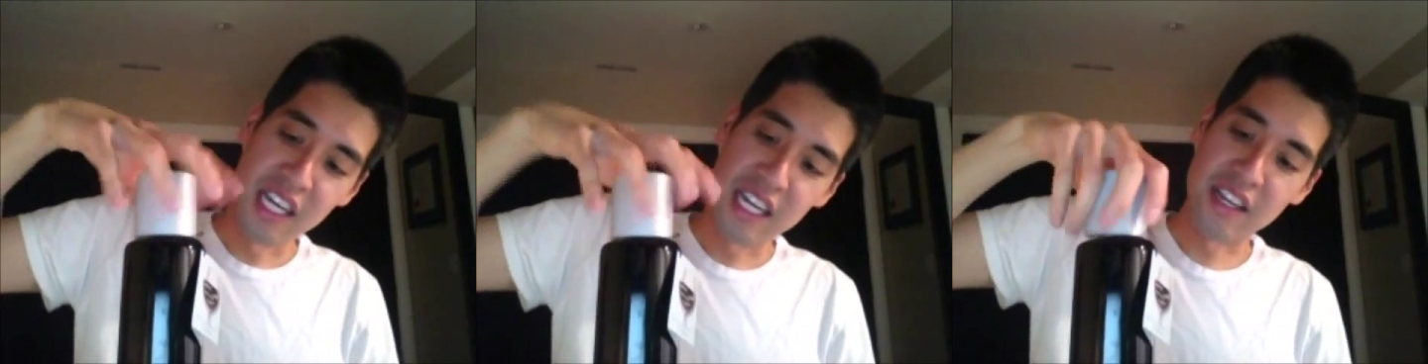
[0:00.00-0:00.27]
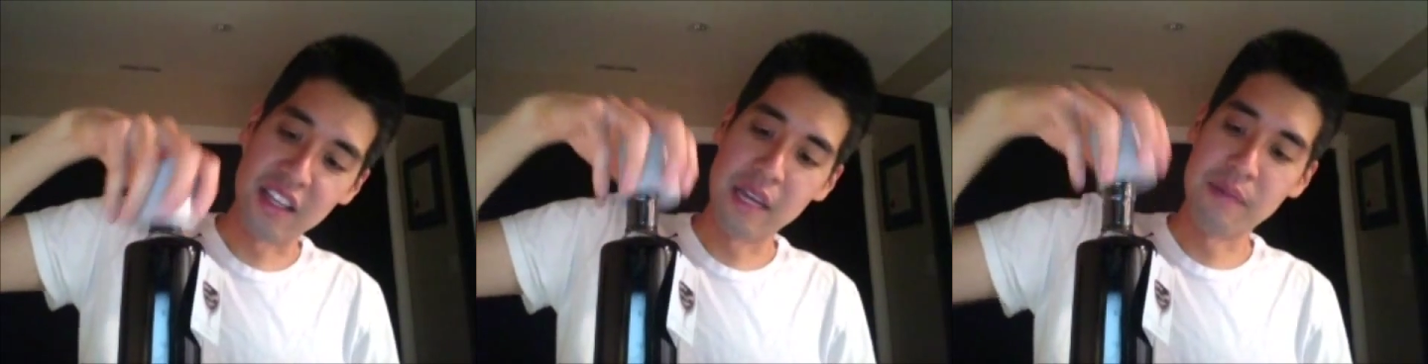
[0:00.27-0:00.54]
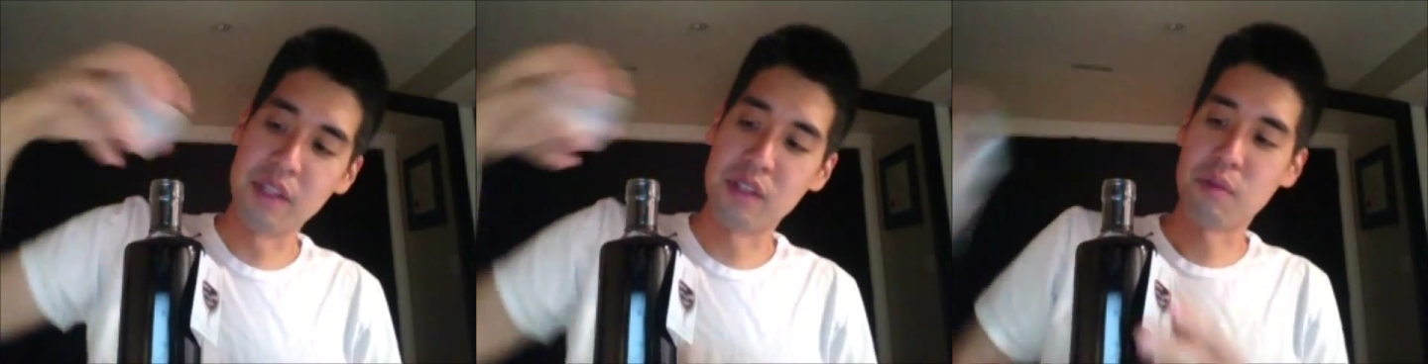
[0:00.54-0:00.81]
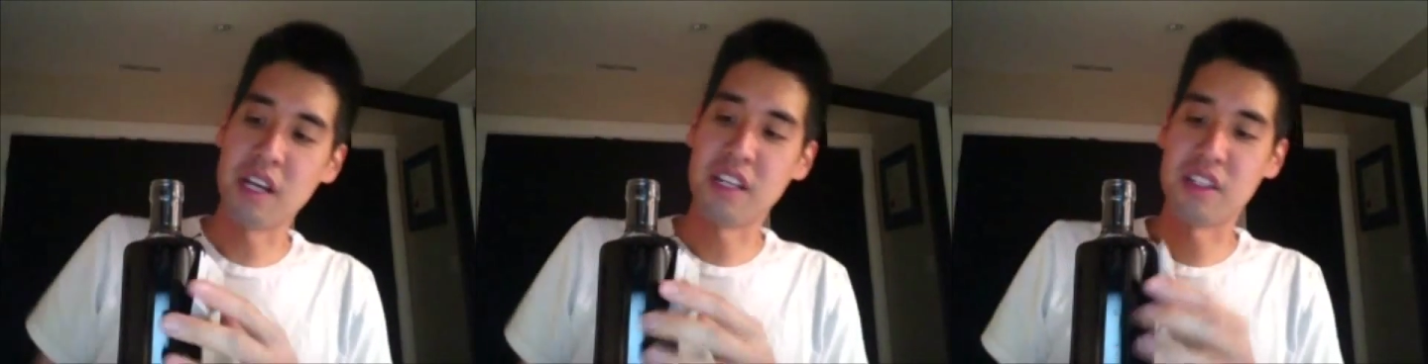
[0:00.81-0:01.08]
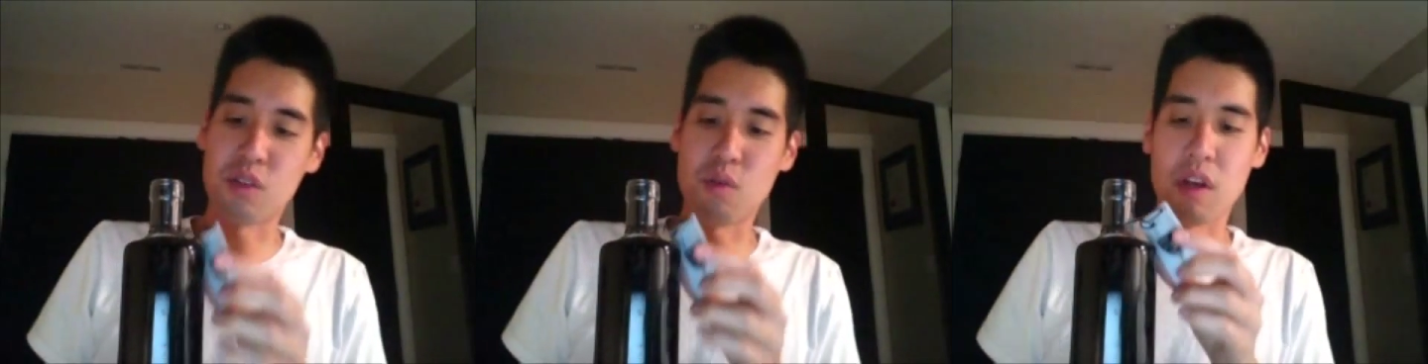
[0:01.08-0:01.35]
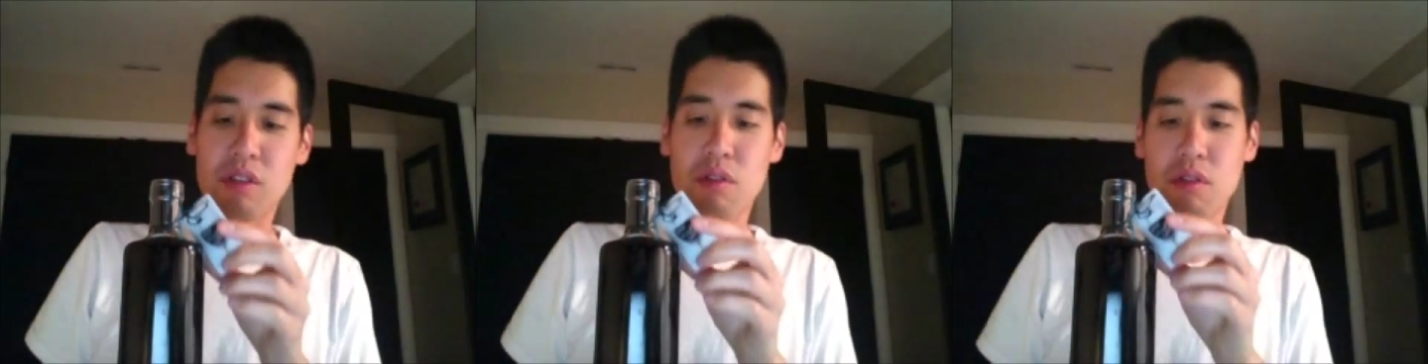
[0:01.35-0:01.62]
Now, the name of this wine is
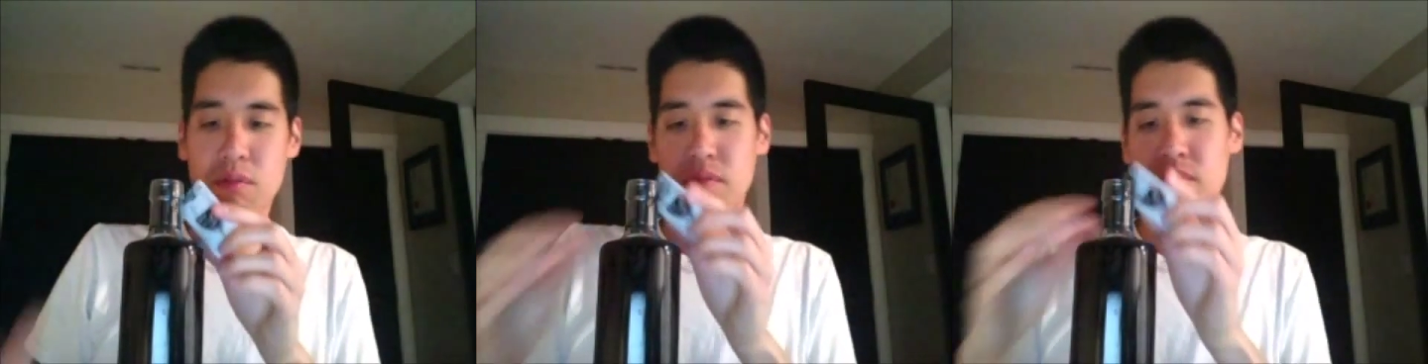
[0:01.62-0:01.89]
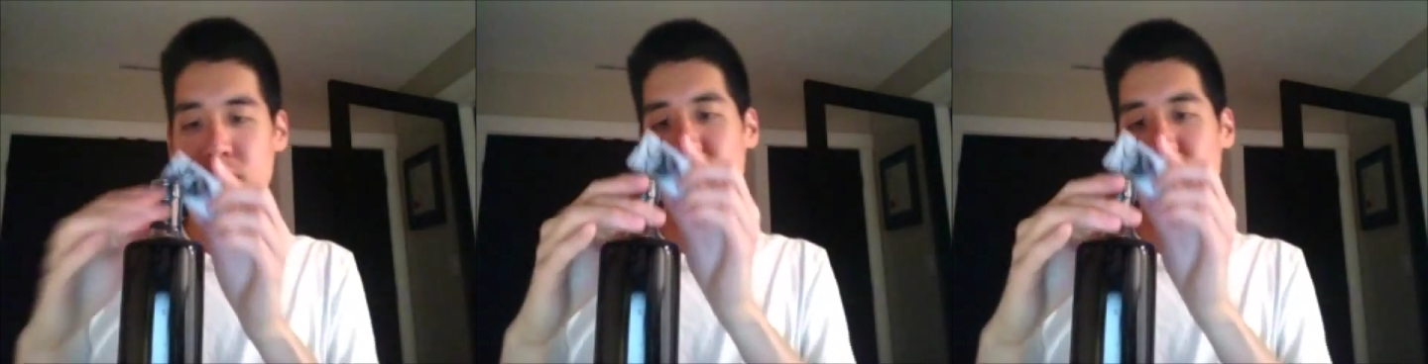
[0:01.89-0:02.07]
Quattro.